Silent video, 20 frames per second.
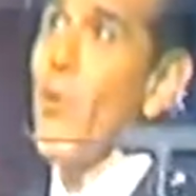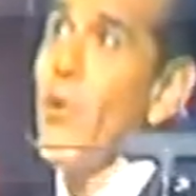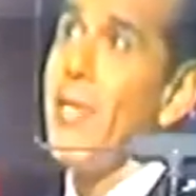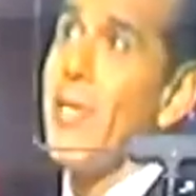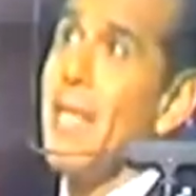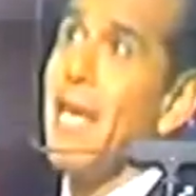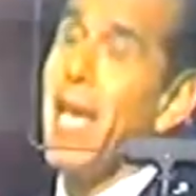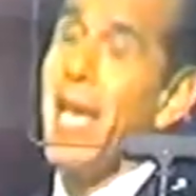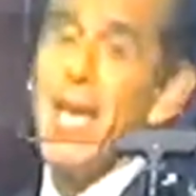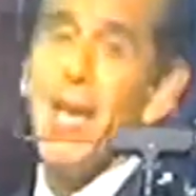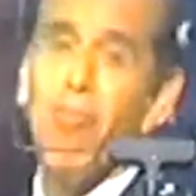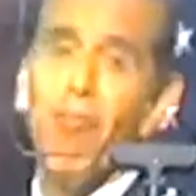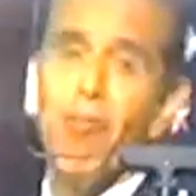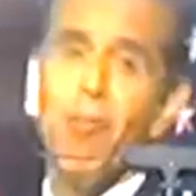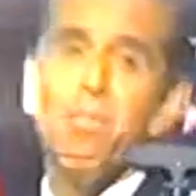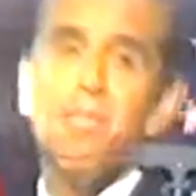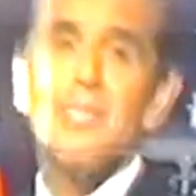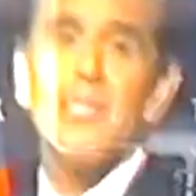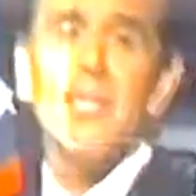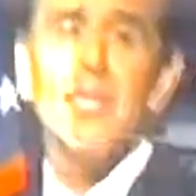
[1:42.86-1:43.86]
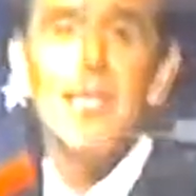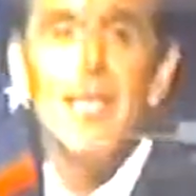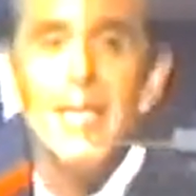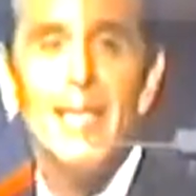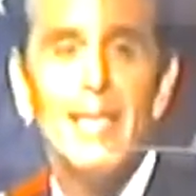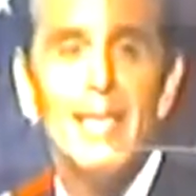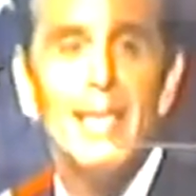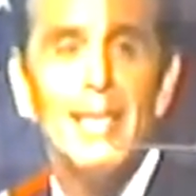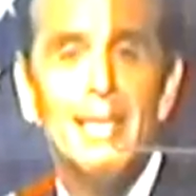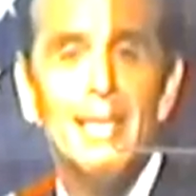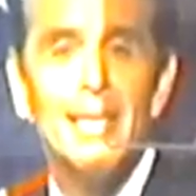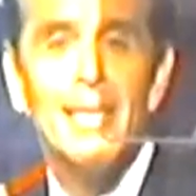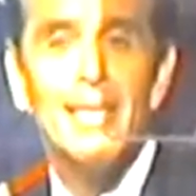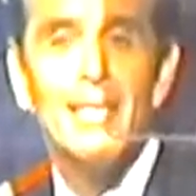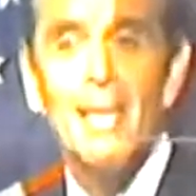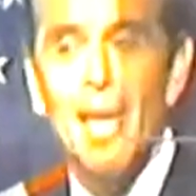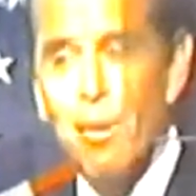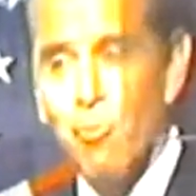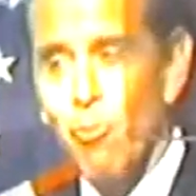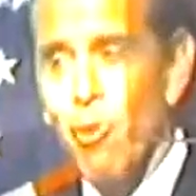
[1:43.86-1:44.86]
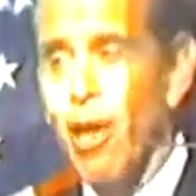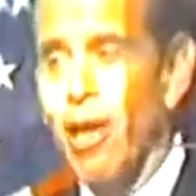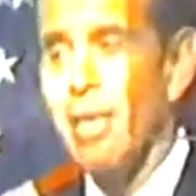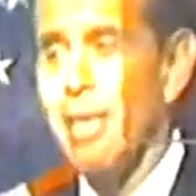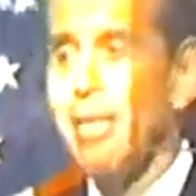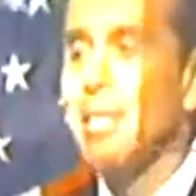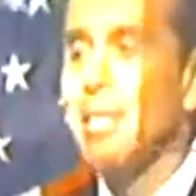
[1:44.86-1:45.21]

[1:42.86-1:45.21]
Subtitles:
Somewhere in the heavens, Tom